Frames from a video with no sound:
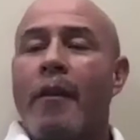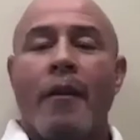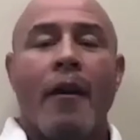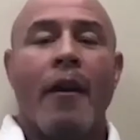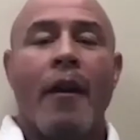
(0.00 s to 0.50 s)

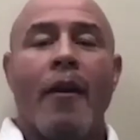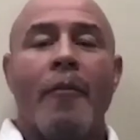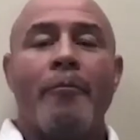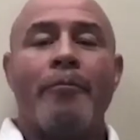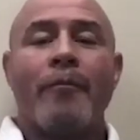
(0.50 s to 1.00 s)
we
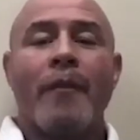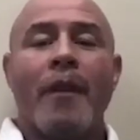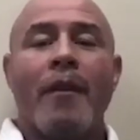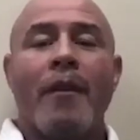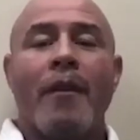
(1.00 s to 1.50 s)

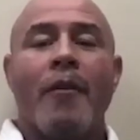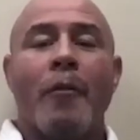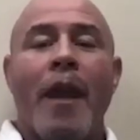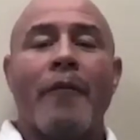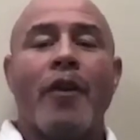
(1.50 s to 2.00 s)

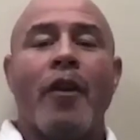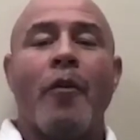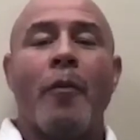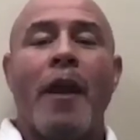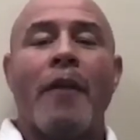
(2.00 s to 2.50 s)
have
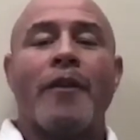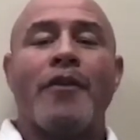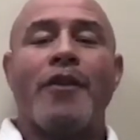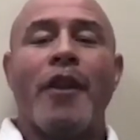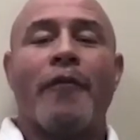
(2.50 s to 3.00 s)
to
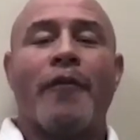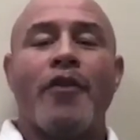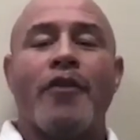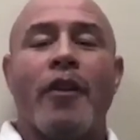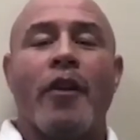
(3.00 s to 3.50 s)
seek
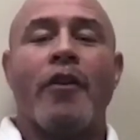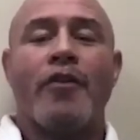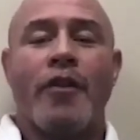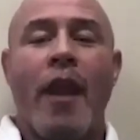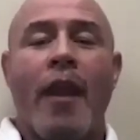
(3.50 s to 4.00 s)
first to
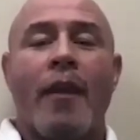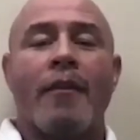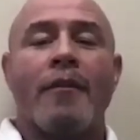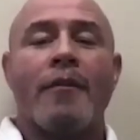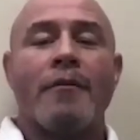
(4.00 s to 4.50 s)
understand.
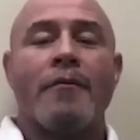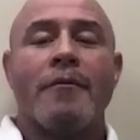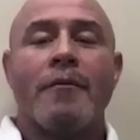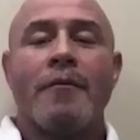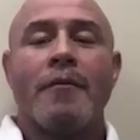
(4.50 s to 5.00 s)

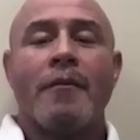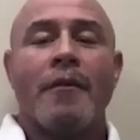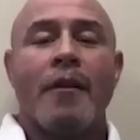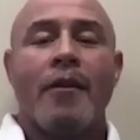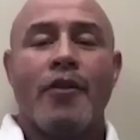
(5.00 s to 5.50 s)

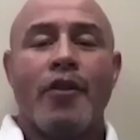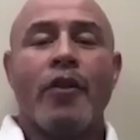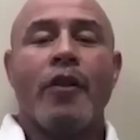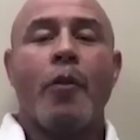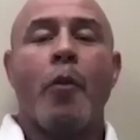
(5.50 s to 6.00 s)

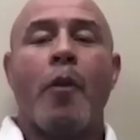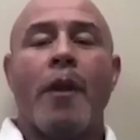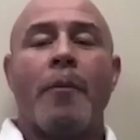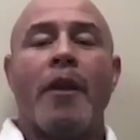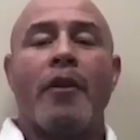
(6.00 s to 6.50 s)
Certainly we want to
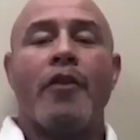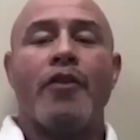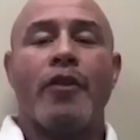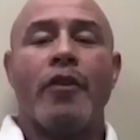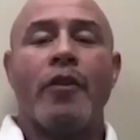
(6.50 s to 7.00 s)
be
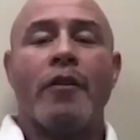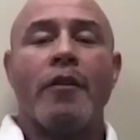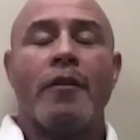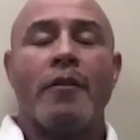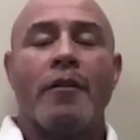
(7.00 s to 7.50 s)
understood,
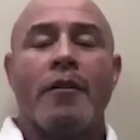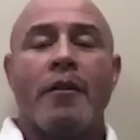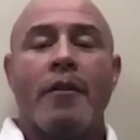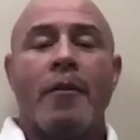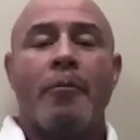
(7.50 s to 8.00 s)

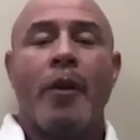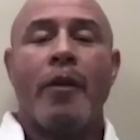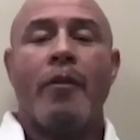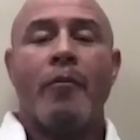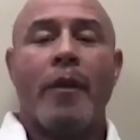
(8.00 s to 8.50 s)
but
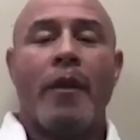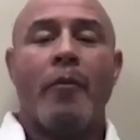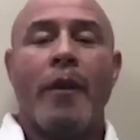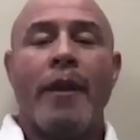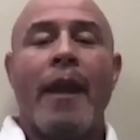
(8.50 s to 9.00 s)
we
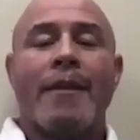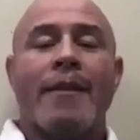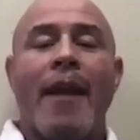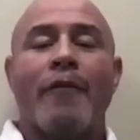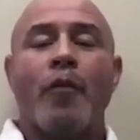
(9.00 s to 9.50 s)
next
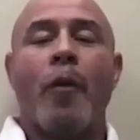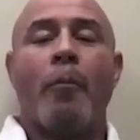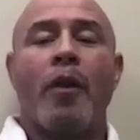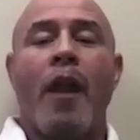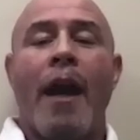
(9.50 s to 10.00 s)
have to
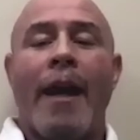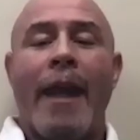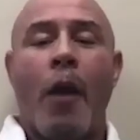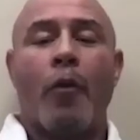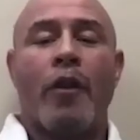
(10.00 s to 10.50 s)
apply
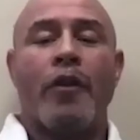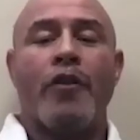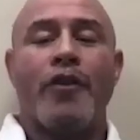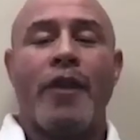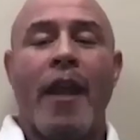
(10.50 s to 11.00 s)
our
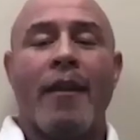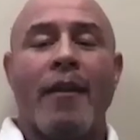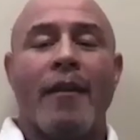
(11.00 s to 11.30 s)
understanding.